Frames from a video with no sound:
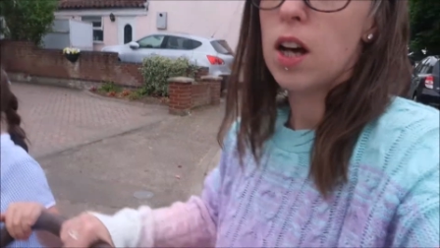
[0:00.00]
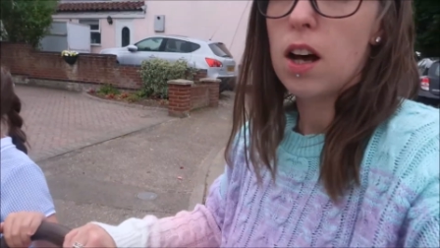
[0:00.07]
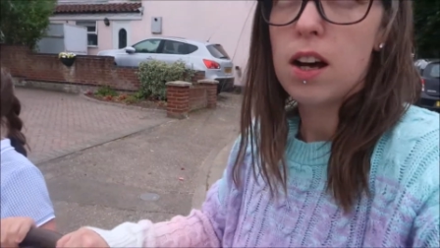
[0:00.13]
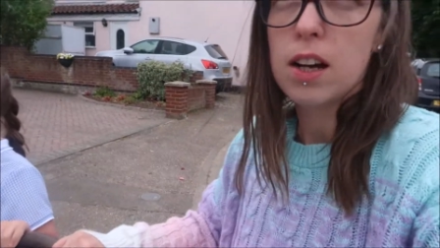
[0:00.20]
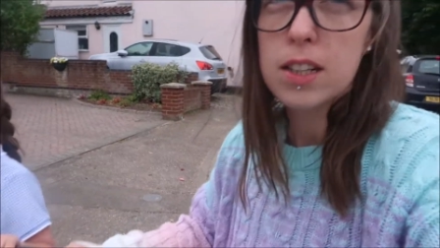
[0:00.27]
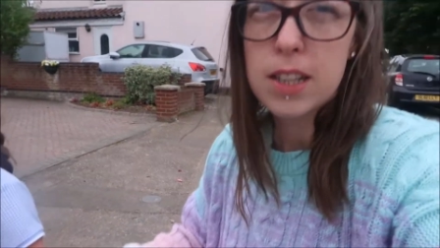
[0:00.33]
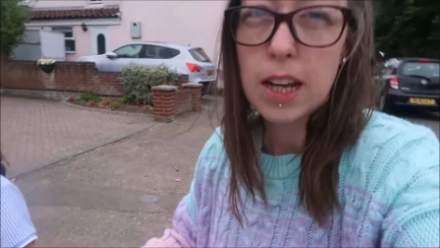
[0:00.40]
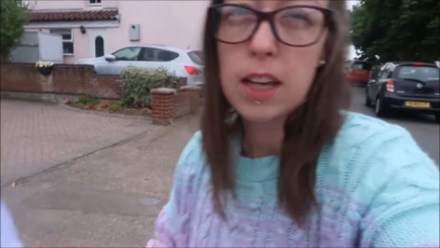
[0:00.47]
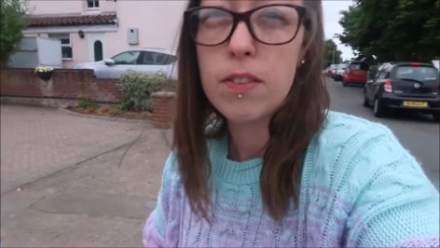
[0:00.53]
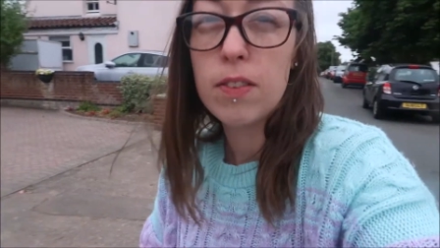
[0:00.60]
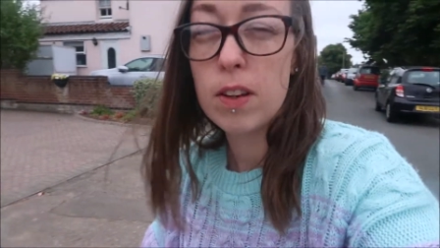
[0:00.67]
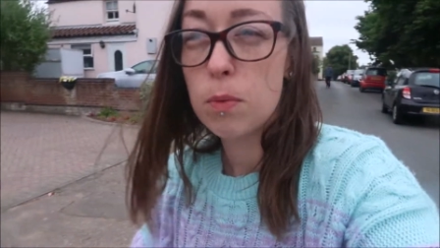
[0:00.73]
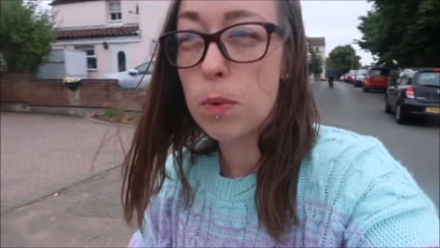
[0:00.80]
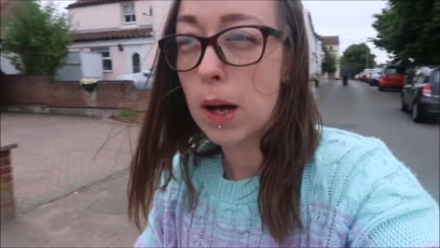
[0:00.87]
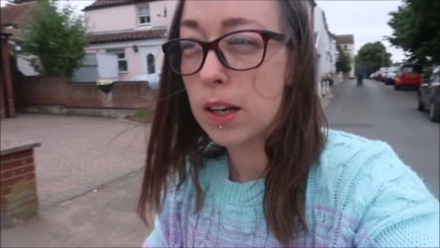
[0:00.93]
her a
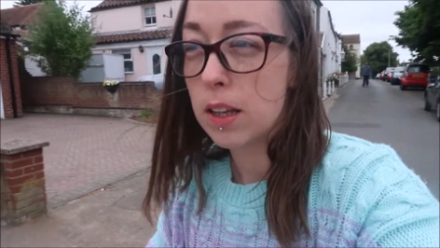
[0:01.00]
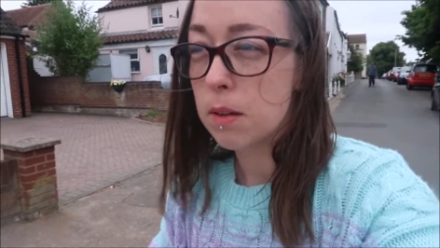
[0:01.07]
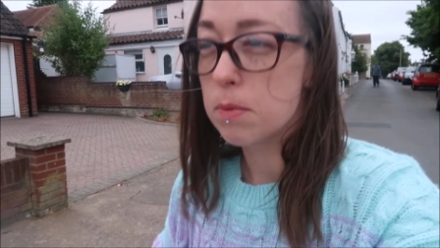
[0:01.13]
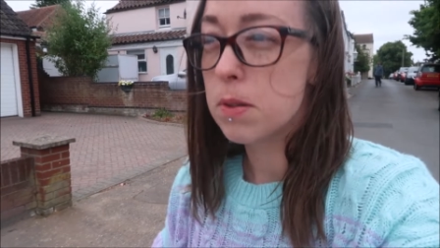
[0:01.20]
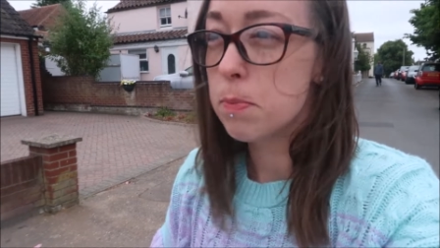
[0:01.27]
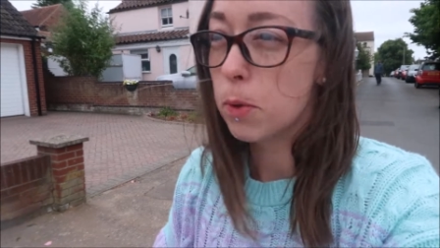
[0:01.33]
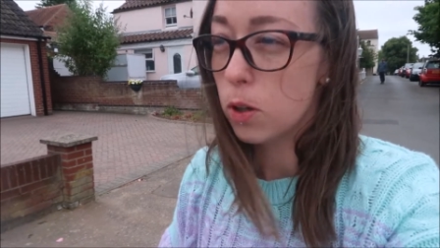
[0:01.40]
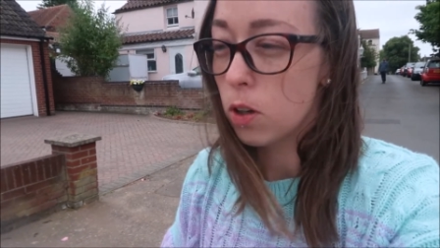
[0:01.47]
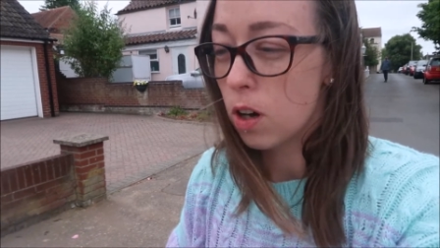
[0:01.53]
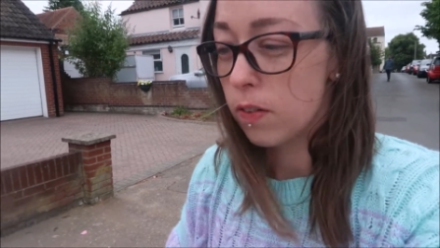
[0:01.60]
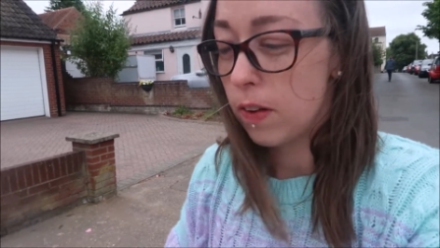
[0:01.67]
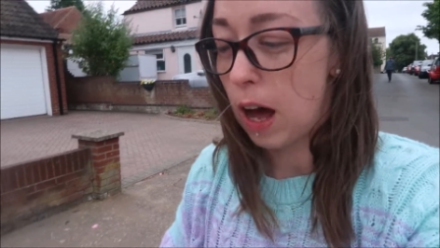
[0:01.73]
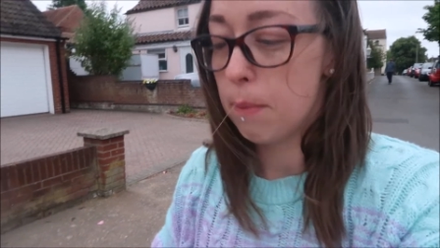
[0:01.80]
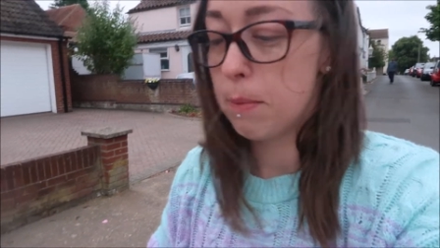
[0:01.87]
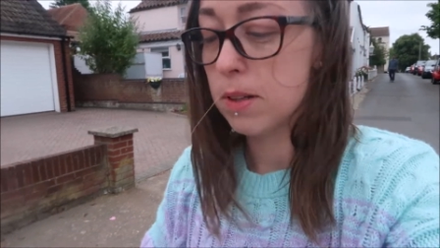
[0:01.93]
David Walliams book
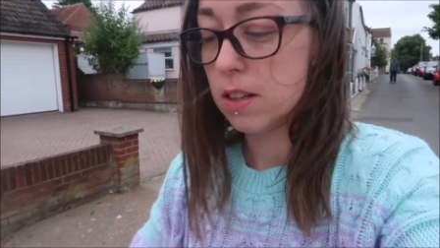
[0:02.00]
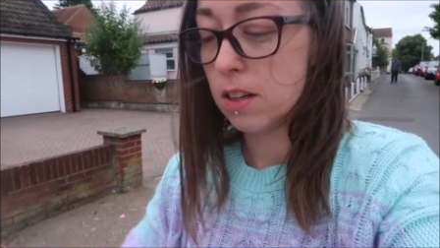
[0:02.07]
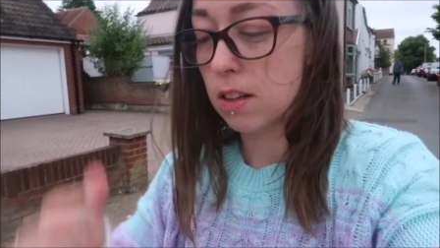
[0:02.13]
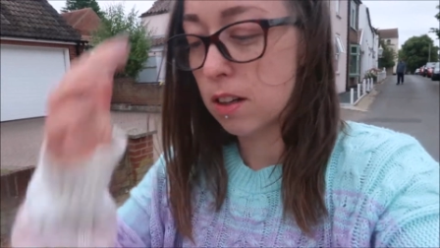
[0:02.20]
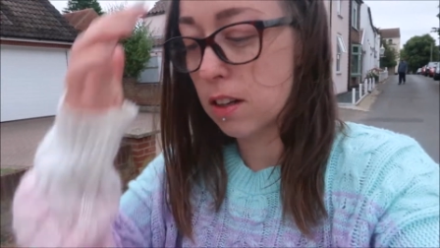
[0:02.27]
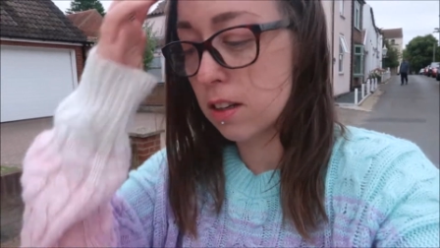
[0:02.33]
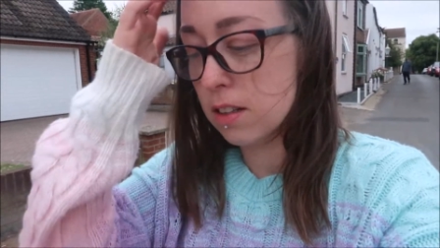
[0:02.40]
off Amazon